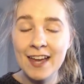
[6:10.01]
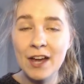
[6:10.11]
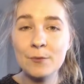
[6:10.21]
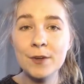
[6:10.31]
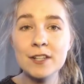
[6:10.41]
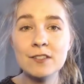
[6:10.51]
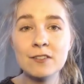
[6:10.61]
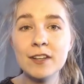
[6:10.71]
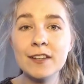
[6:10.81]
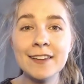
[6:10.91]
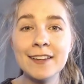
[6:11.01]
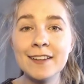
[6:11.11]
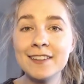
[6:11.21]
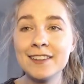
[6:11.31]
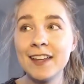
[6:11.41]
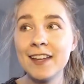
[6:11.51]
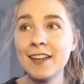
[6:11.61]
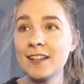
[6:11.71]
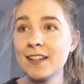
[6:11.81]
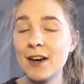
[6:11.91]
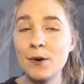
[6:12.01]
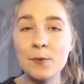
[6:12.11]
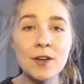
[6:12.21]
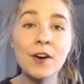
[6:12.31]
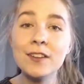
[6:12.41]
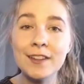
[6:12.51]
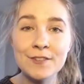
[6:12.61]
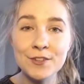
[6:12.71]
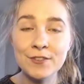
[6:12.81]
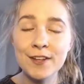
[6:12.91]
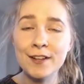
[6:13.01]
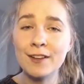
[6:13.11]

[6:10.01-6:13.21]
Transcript: And when it's feeling like how we all love to feel,